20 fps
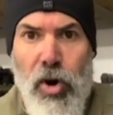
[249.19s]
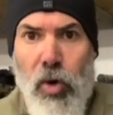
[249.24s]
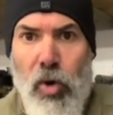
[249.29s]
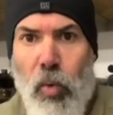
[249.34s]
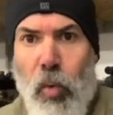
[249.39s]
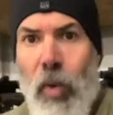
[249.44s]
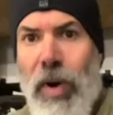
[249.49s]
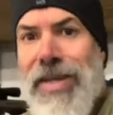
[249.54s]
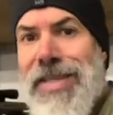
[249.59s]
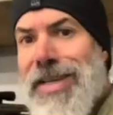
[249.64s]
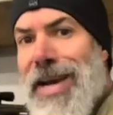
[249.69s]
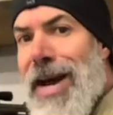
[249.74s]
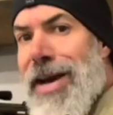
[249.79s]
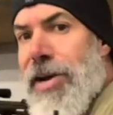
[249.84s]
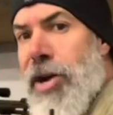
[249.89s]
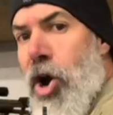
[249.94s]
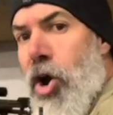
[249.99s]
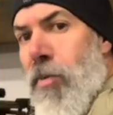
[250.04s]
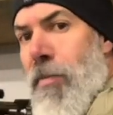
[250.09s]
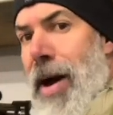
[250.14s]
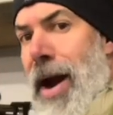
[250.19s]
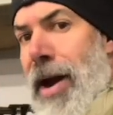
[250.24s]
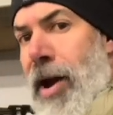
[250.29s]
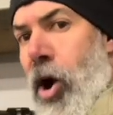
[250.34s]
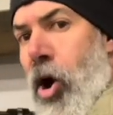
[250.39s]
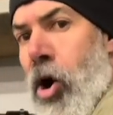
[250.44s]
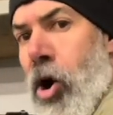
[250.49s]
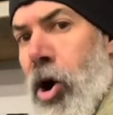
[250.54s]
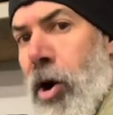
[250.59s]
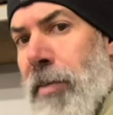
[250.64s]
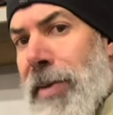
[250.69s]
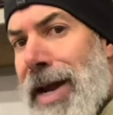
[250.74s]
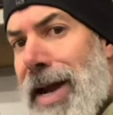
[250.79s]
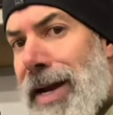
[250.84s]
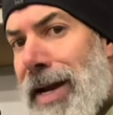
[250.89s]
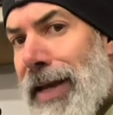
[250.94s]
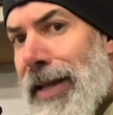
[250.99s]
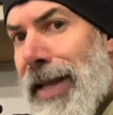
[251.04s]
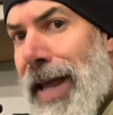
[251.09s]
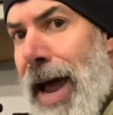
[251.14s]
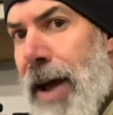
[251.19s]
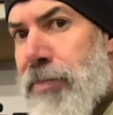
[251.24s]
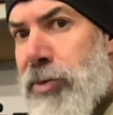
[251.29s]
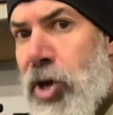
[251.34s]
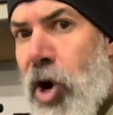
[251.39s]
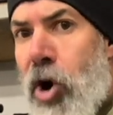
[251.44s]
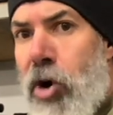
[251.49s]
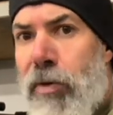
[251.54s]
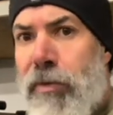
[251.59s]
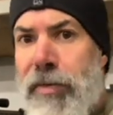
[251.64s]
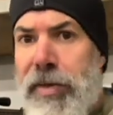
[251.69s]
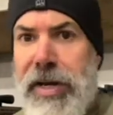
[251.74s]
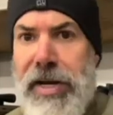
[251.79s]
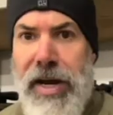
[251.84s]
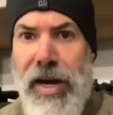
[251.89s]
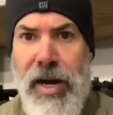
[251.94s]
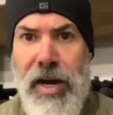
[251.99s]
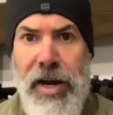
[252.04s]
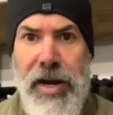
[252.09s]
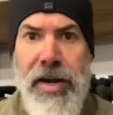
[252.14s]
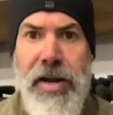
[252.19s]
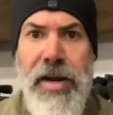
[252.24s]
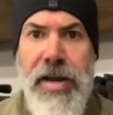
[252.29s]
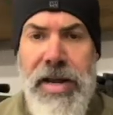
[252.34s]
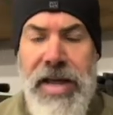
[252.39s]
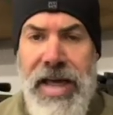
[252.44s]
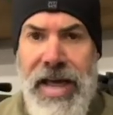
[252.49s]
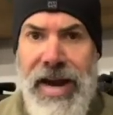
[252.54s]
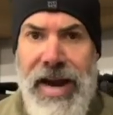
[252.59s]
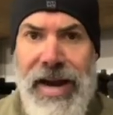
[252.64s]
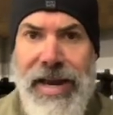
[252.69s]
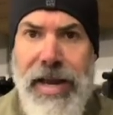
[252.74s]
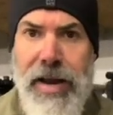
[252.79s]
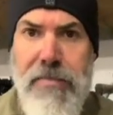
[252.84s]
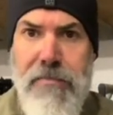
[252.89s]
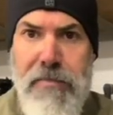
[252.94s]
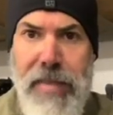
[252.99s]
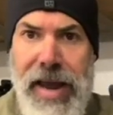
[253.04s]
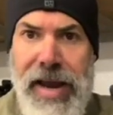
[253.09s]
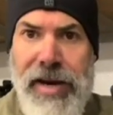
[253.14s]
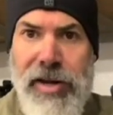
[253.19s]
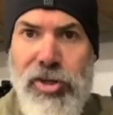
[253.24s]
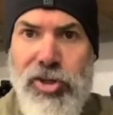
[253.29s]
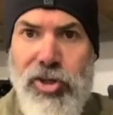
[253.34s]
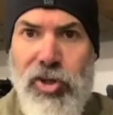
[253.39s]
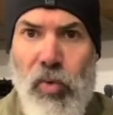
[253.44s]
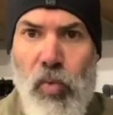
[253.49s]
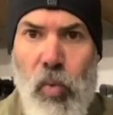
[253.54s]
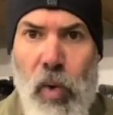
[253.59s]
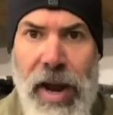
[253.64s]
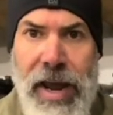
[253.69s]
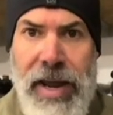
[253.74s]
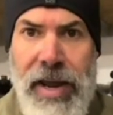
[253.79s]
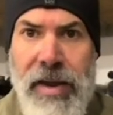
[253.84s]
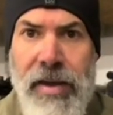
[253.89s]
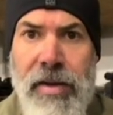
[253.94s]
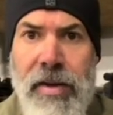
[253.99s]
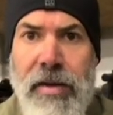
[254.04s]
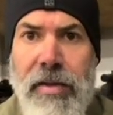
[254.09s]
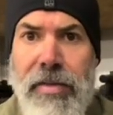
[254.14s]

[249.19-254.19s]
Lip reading: Once I know my arm can collapse over the gun and I can manage the weight,